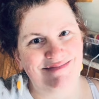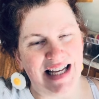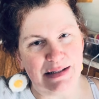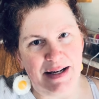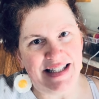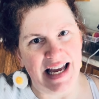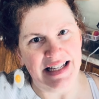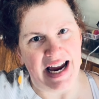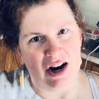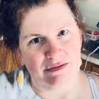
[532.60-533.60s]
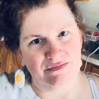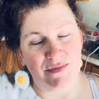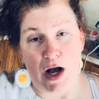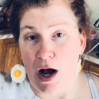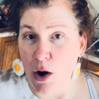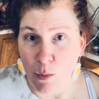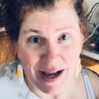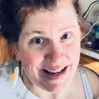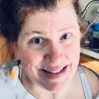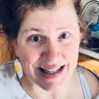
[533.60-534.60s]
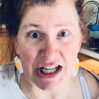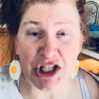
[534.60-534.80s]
That's my skincare. Always